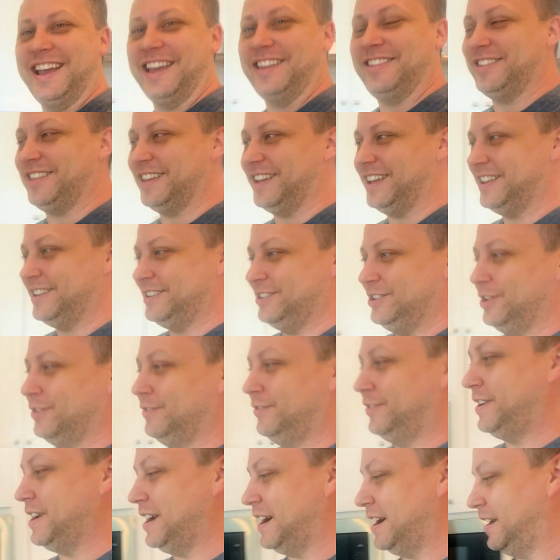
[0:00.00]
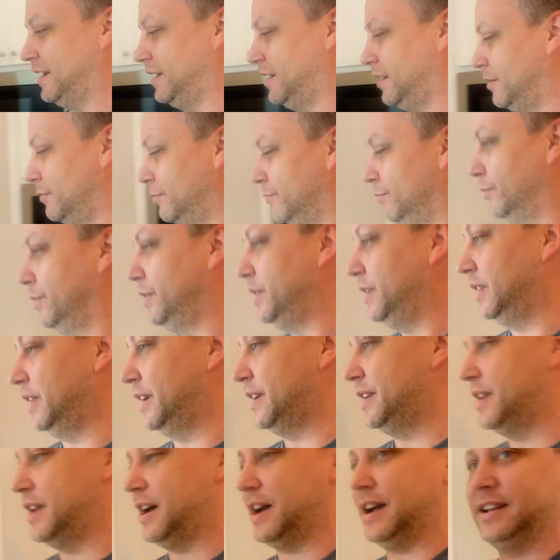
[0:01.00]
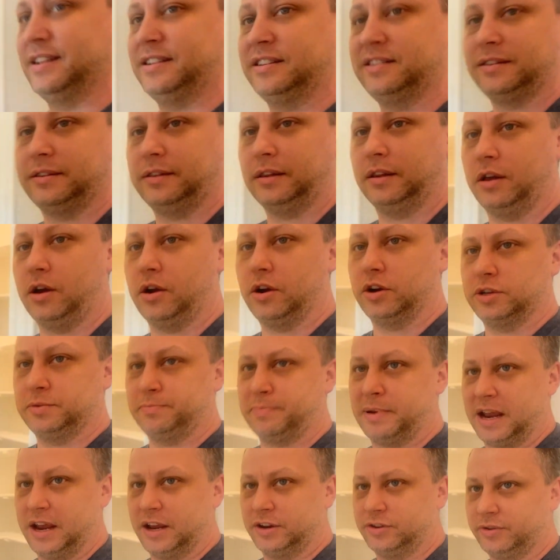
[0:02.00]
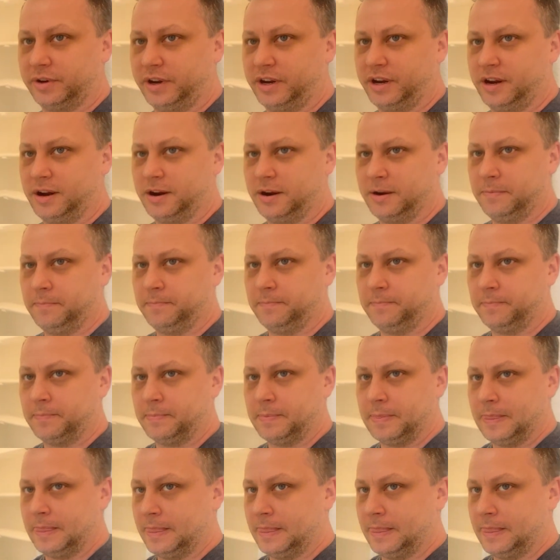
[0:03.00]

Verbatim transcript: and then you've got a really nice large pantry here.